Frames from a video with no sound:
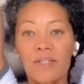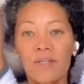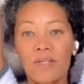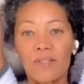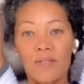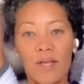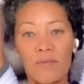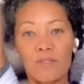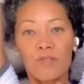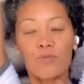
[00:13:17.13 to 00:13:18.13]
So it helps to
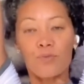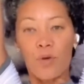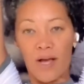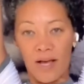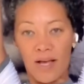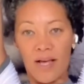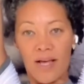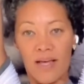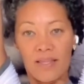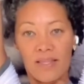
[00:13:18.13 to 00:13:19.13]
draw
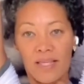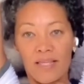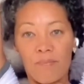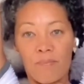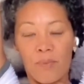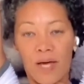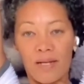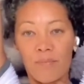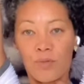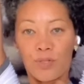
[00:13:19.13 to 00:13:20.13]
the bottom
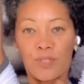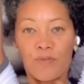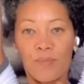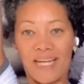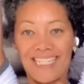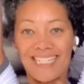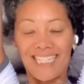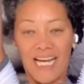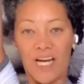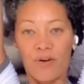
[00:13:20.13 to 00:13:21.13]
portion of the body
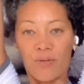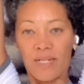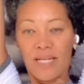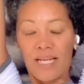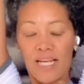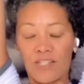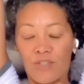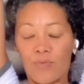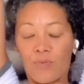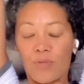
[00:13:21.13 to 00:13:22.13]
down as you
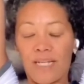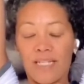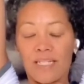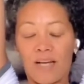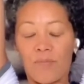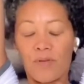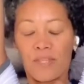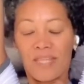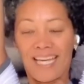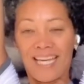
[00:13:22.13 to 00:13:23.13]
reach up with the
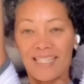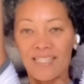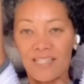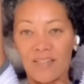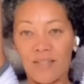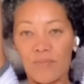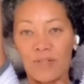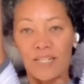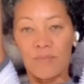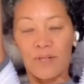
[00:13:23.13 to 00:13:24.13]
hands still in prayer
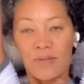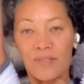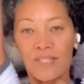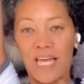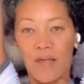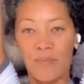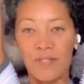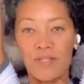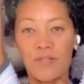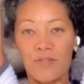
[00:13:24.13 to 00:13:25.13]
pose, helping to
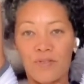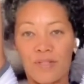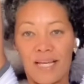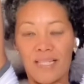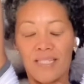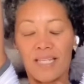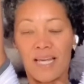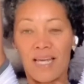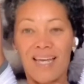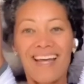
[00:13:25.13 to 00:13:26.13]
neutralize the
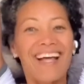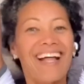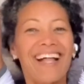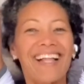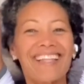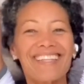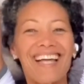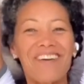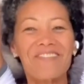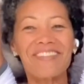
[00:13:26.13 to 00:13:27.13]

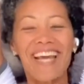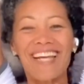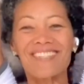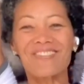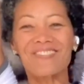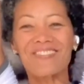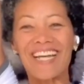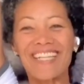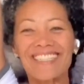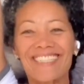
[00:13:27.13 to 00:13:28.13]
left and right